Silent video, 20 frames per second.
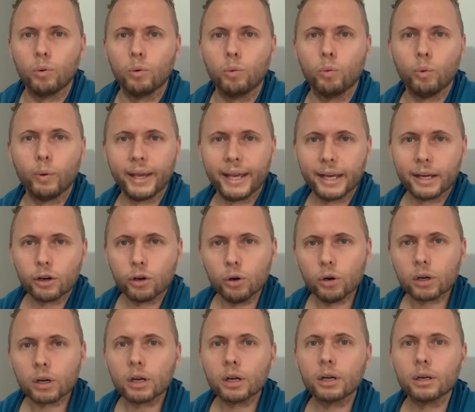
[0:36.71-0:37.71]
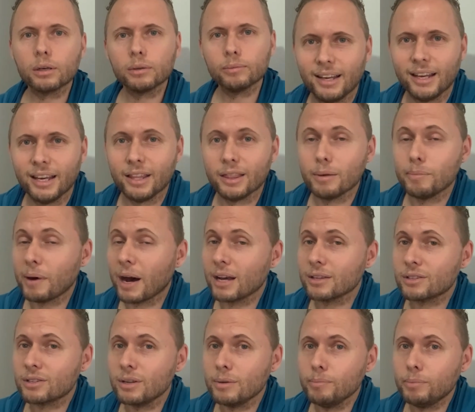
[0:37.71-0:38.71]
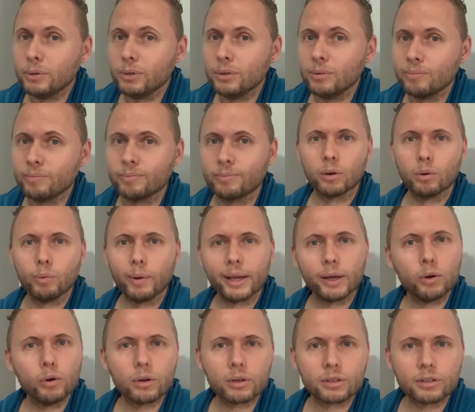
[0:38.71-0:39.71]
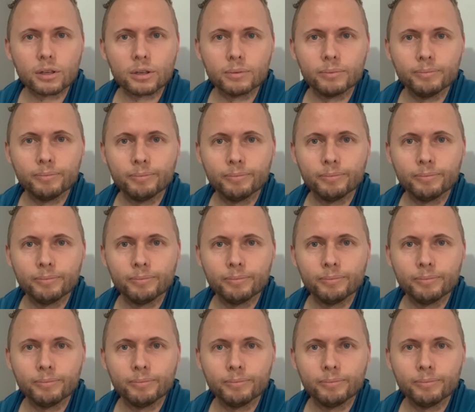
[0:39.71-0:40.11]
We cook. In the past simple, we cooked.